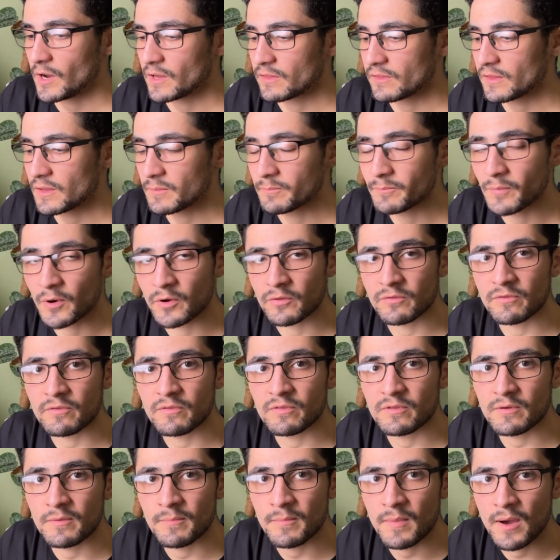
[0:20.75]
think both of
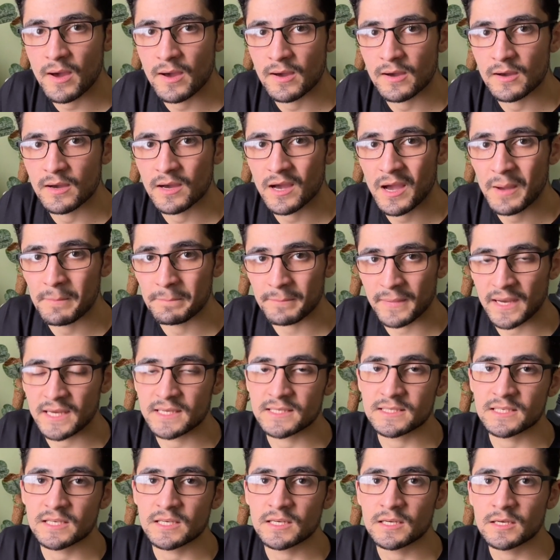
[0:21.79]
them are
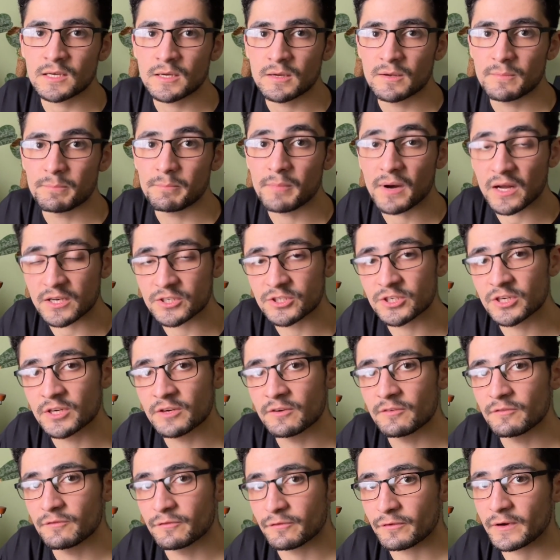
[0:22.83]
amazing
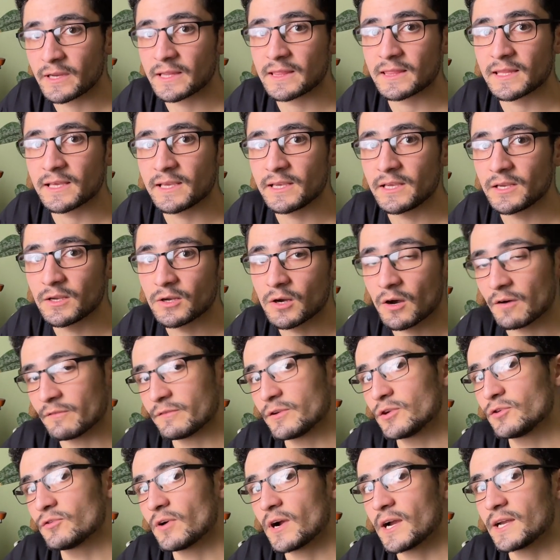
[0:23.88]
budget-friendly
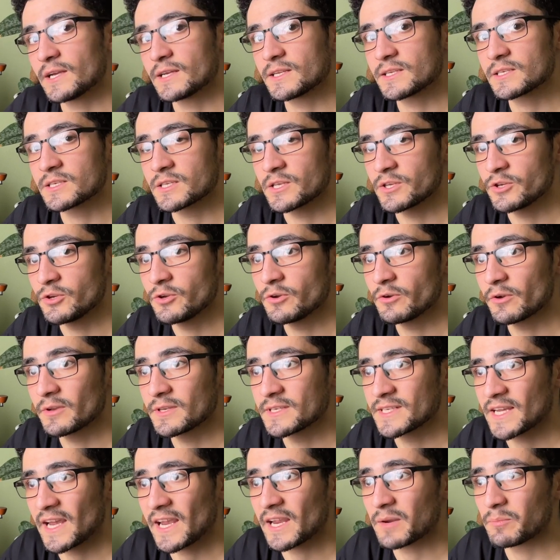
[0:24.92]
coffee grinders that you can
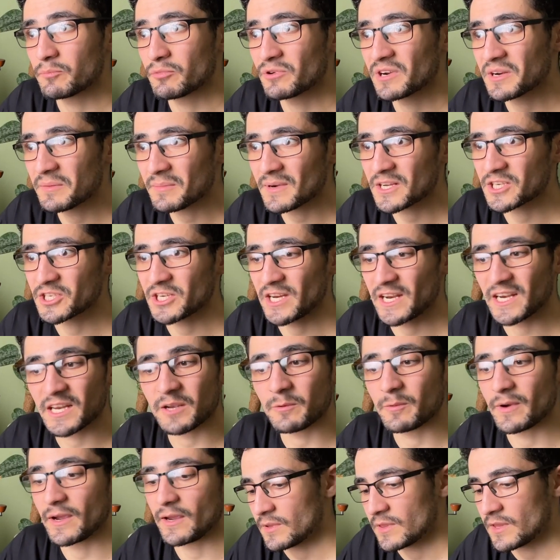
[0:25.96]
take pretty much
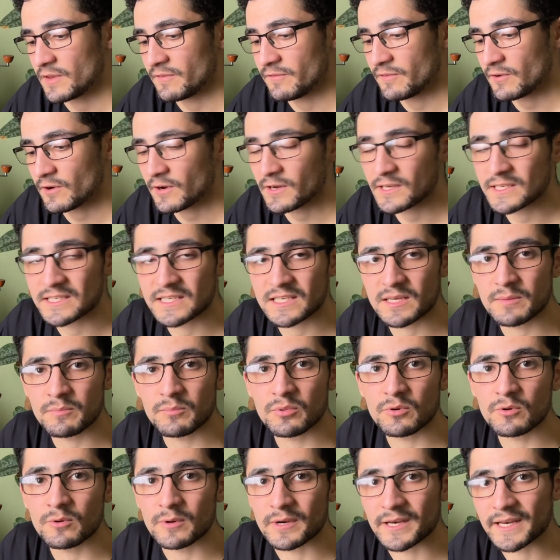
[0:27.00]
anywhere. They're very
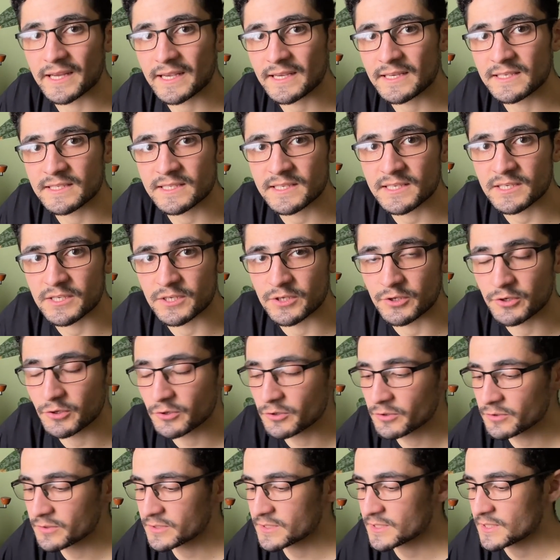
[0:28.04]
simple and easy to
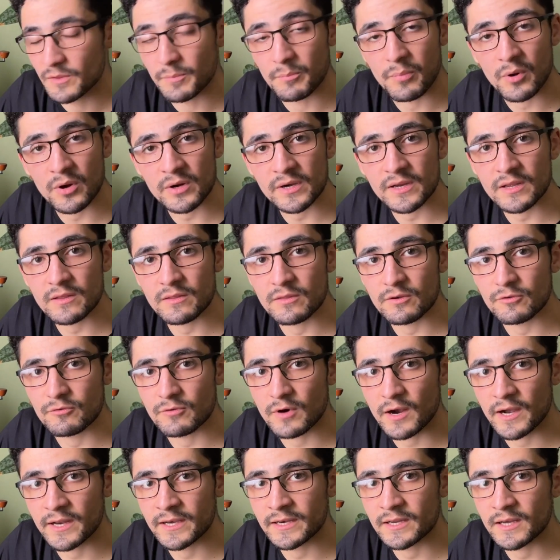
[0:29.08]
use. The body of the
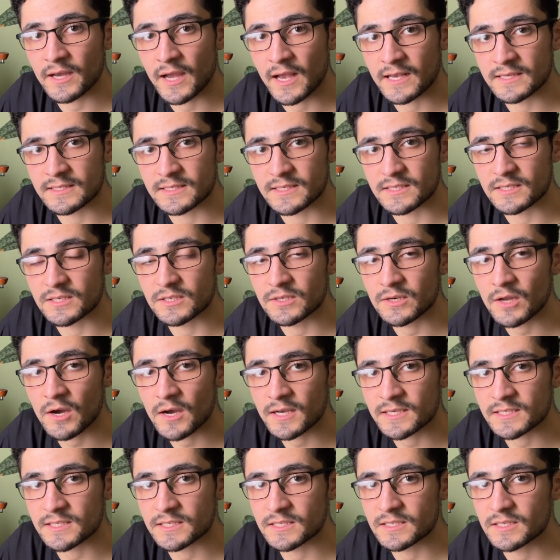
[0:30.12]
grinder has this
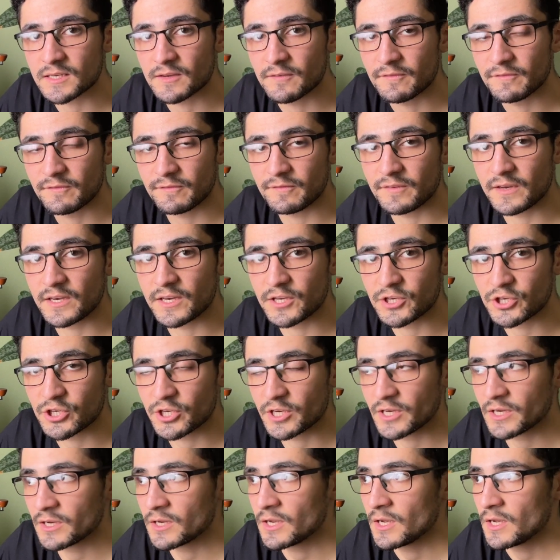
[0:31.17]
nice
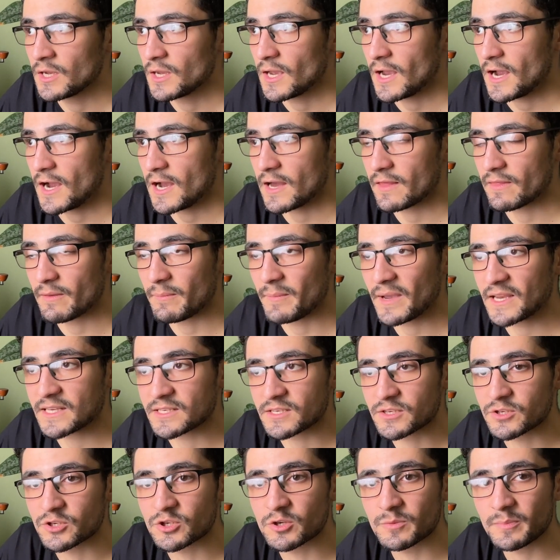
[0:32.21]
finishing that makes
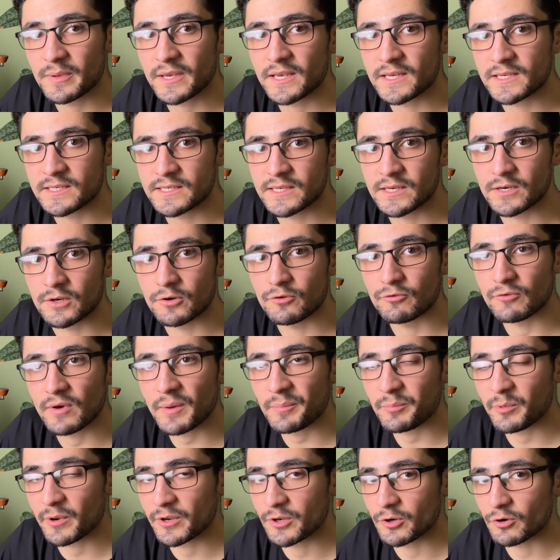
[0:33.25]
it super easy to
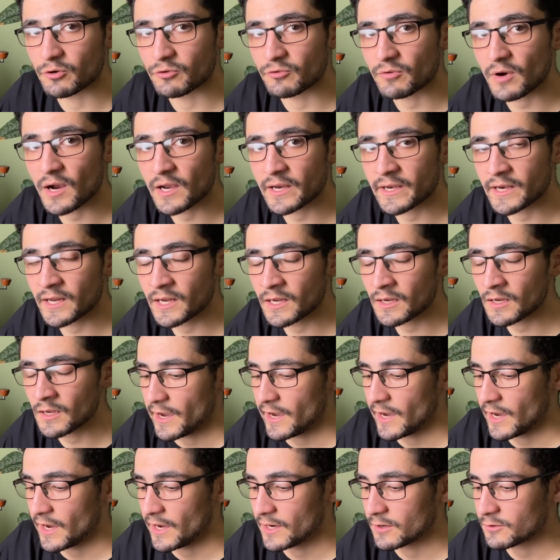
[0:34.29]
grip when you're grinding.
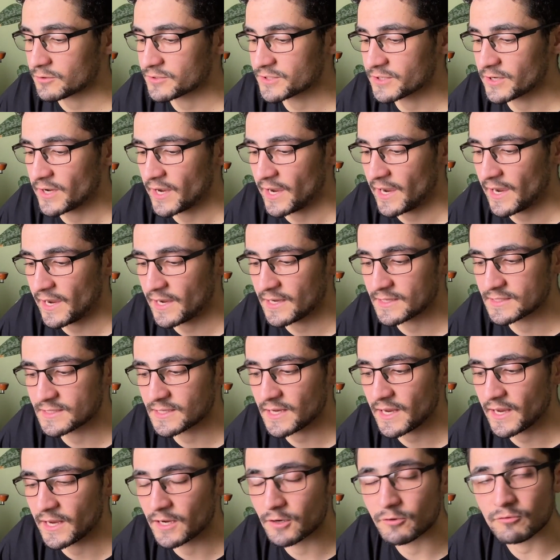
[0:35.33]
It also has
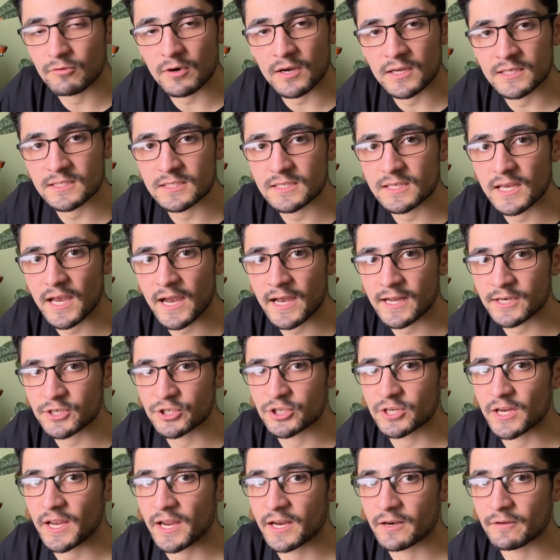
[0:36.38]
a grinds
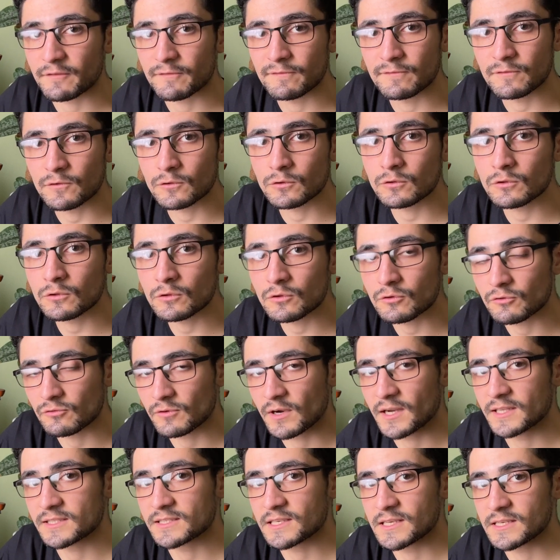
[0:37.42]
catch and a full
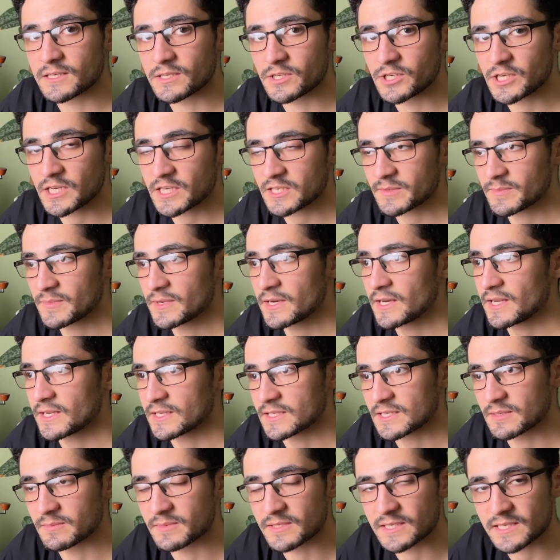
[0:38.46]
grind size adjustment and
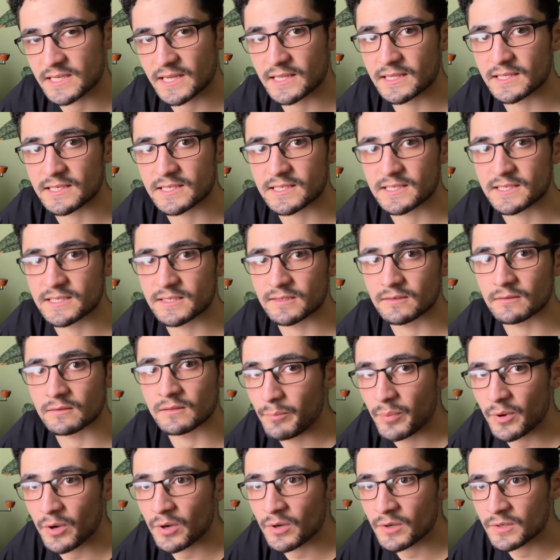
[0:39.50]
some stainless steel
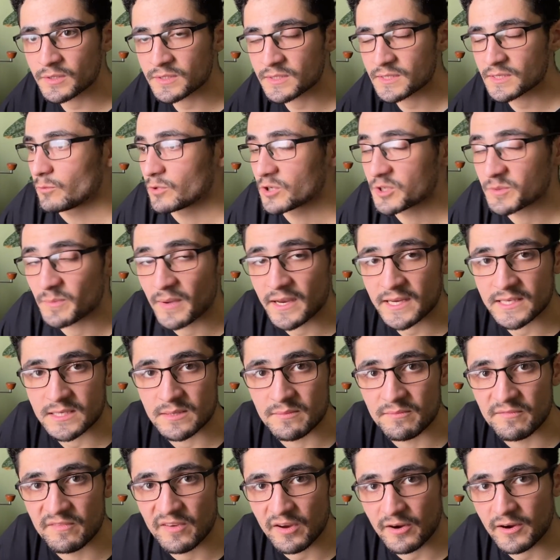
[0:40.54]
burrs, which makes
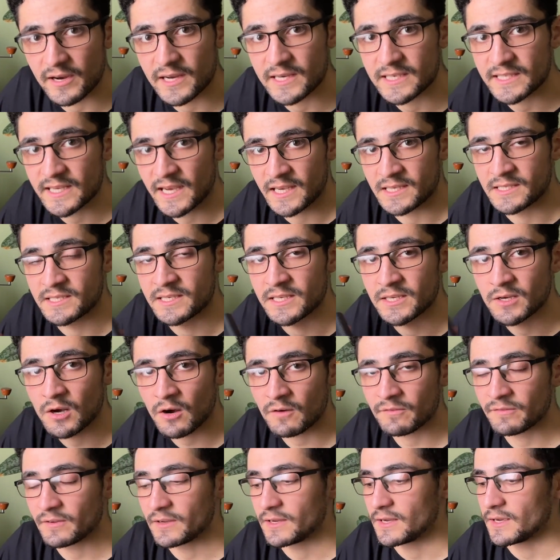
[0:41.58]
some very tasty
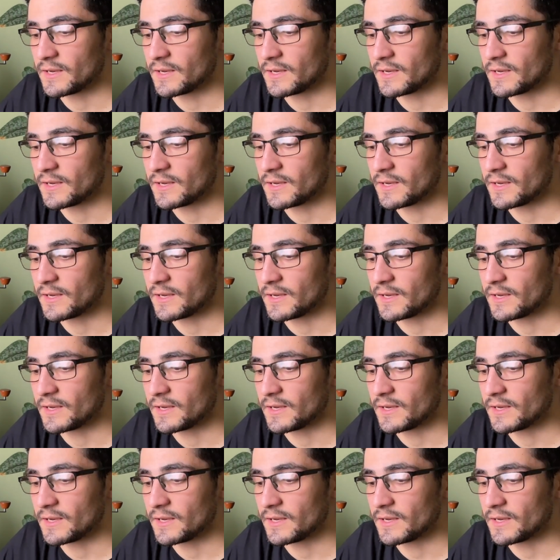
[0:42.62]
coffee.